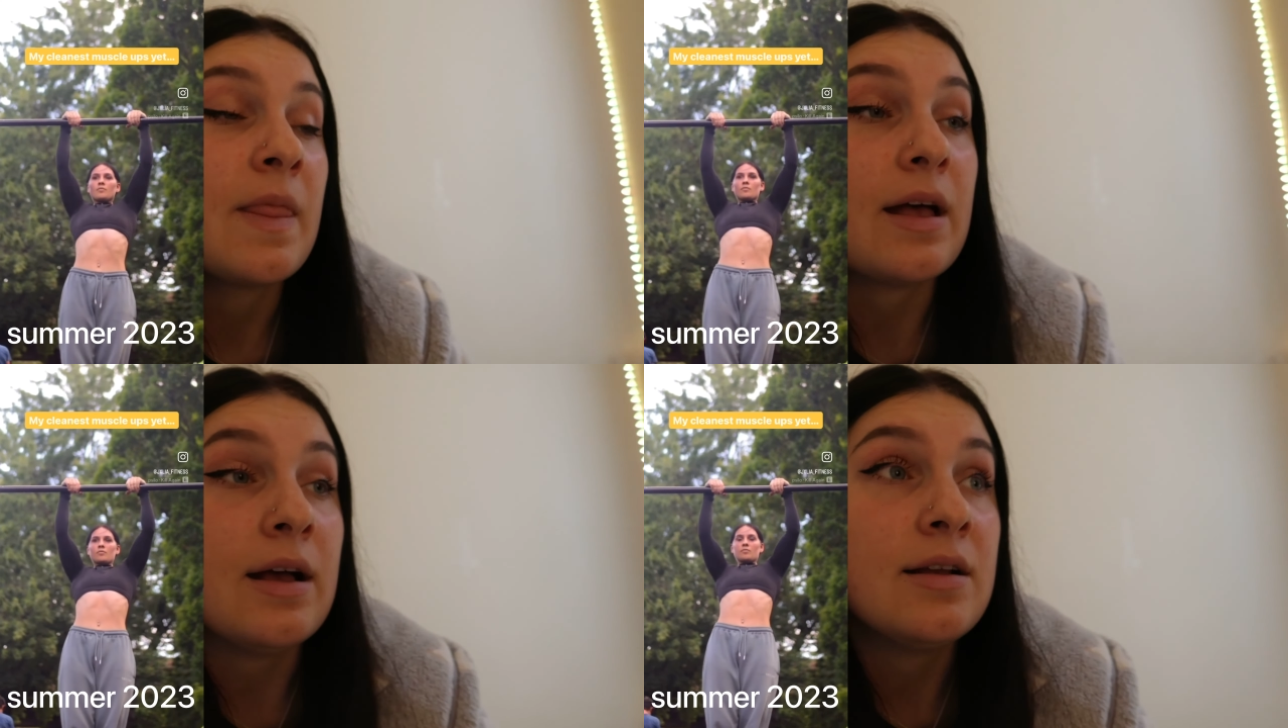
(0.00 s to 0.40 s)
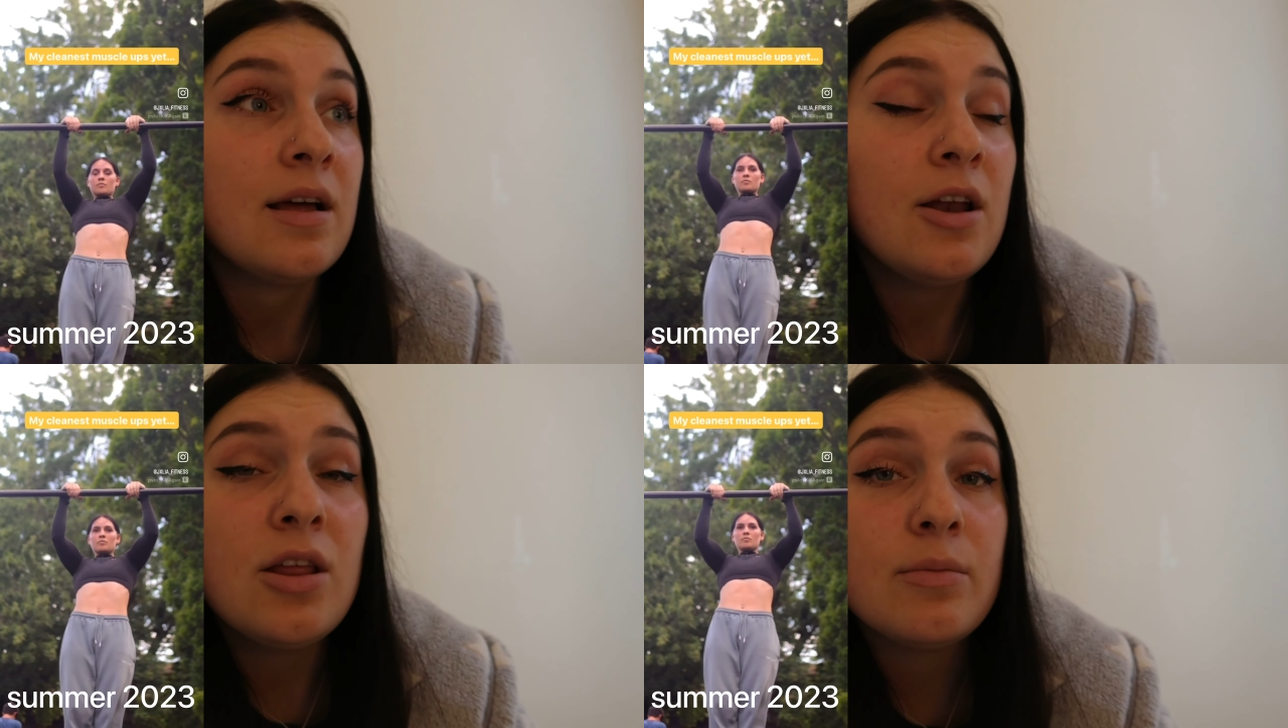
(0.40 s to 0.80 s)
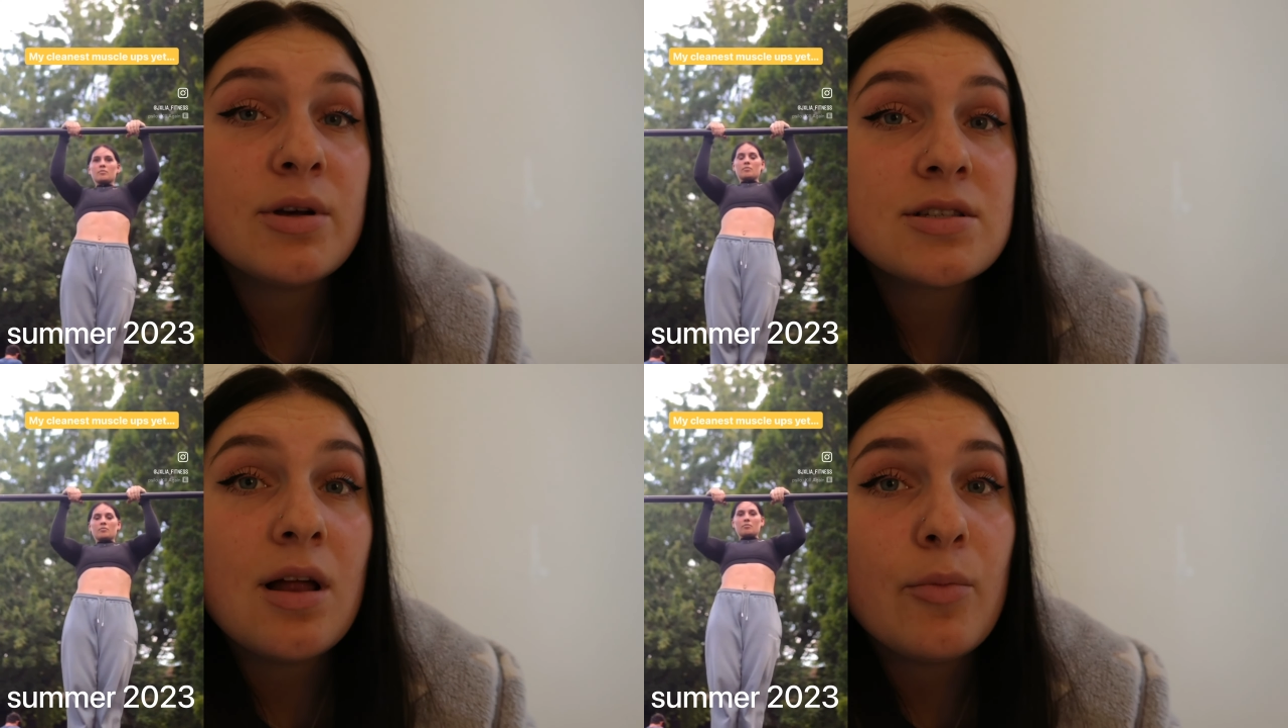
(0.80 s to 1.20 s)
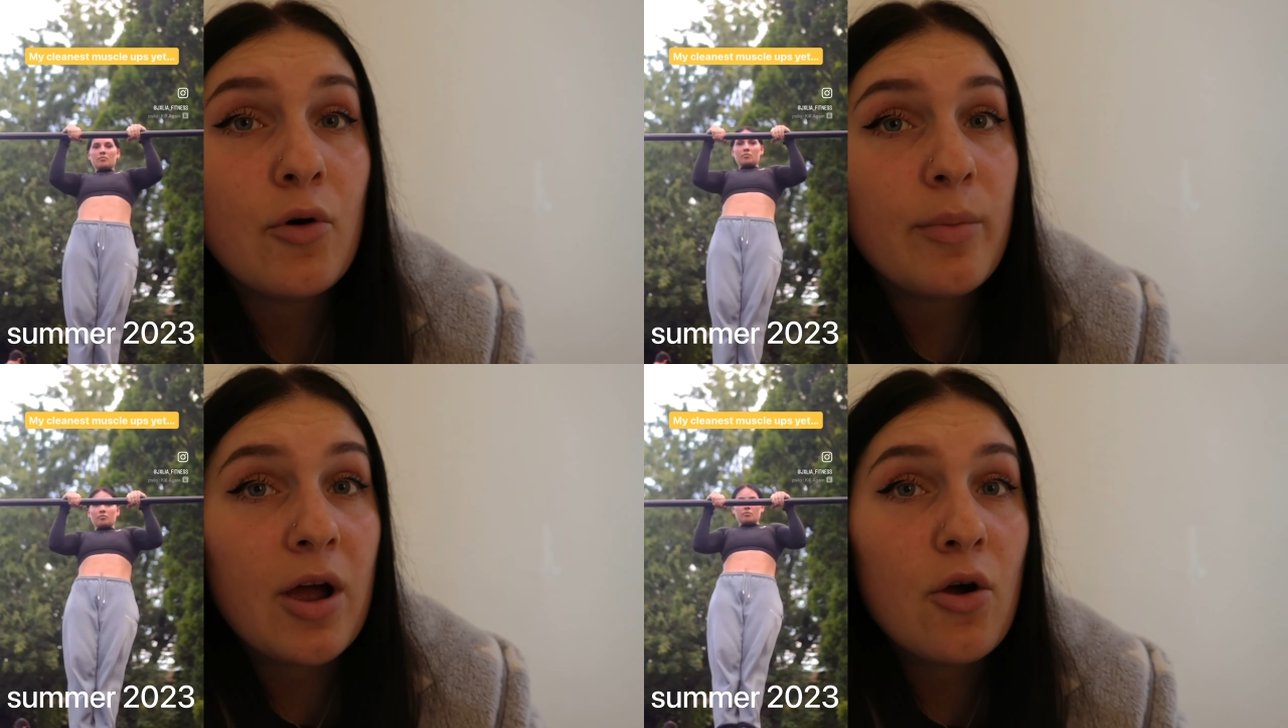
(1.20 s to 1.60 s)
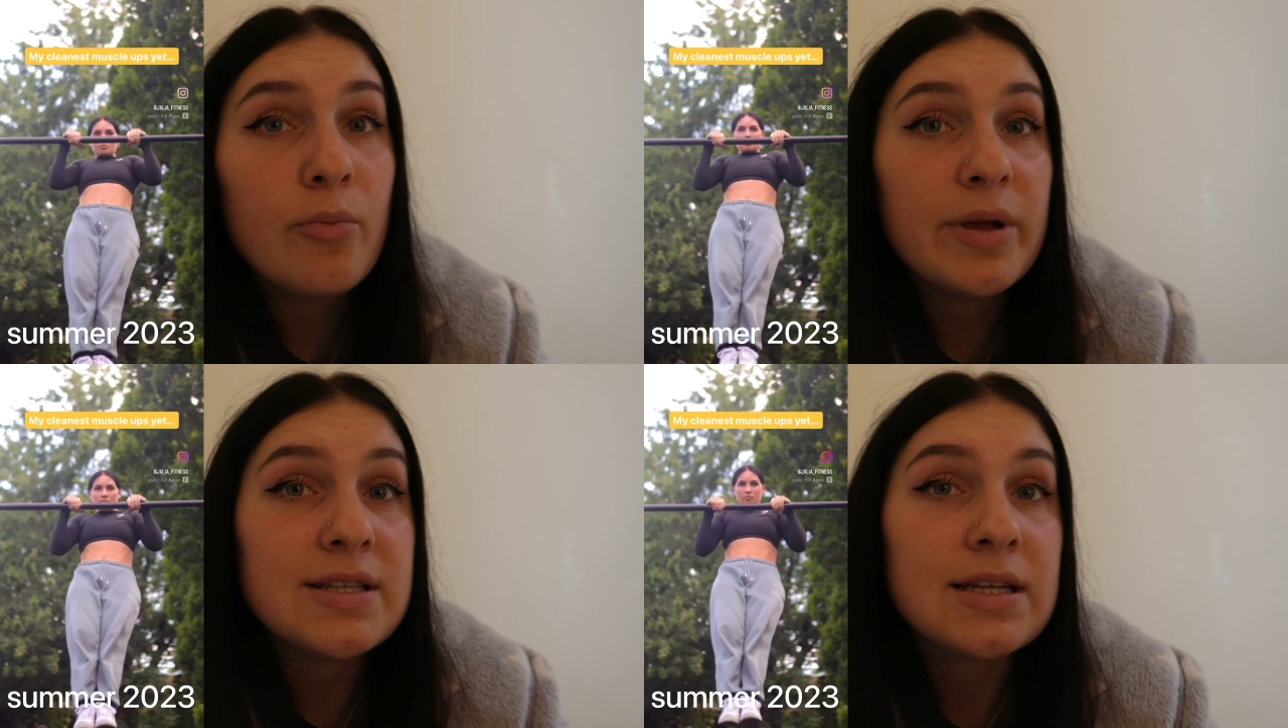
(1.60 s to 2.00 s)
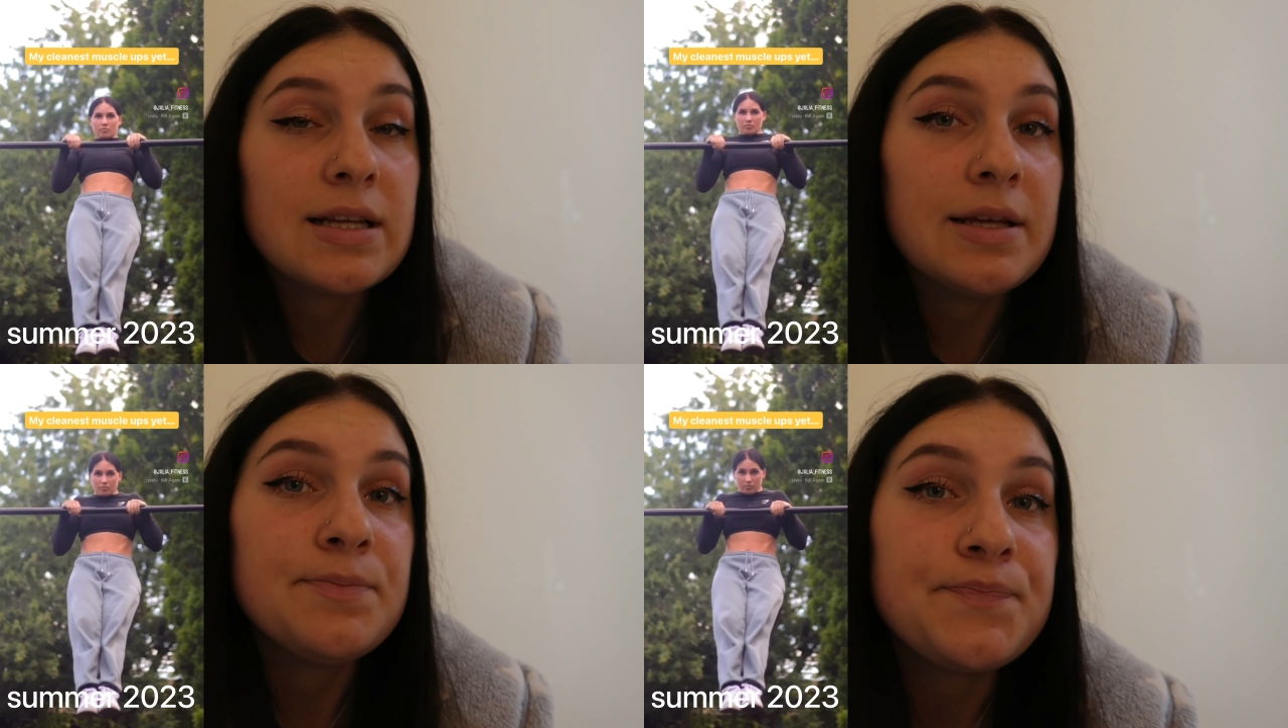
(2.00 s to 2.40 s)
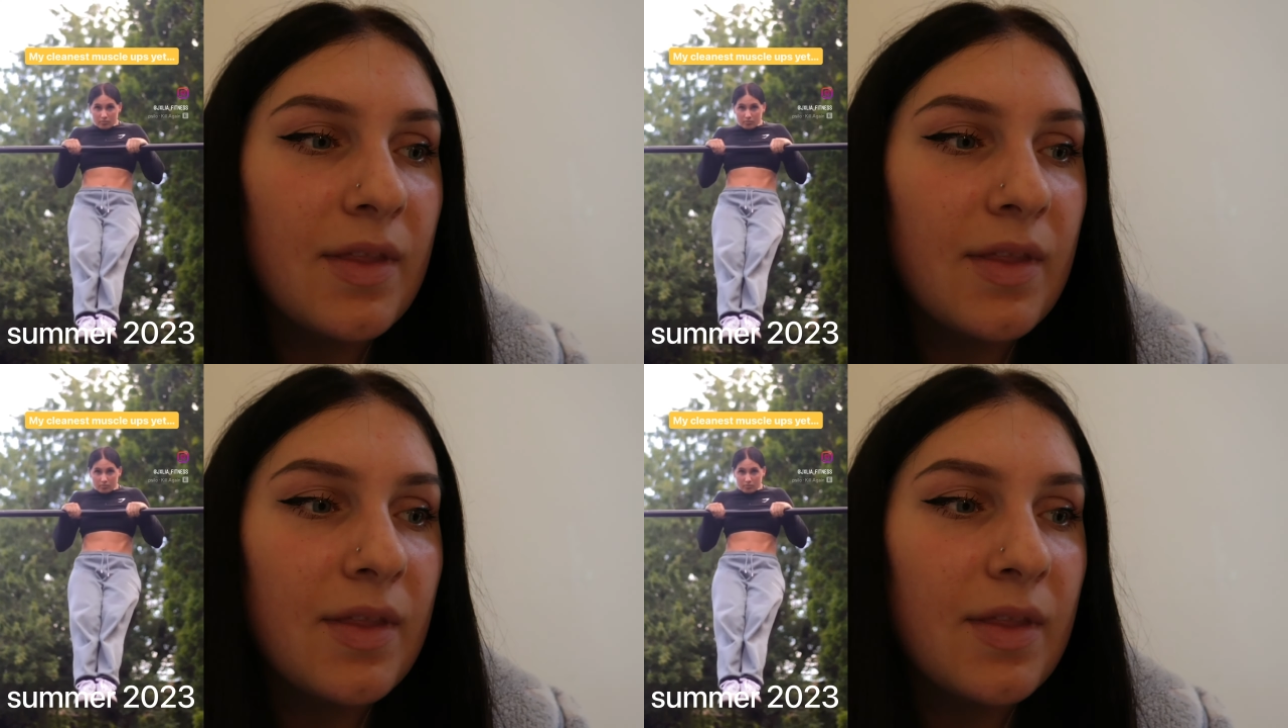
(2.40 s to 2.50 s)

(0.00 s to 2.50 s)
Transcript: and I learned the muscle up on my own basically.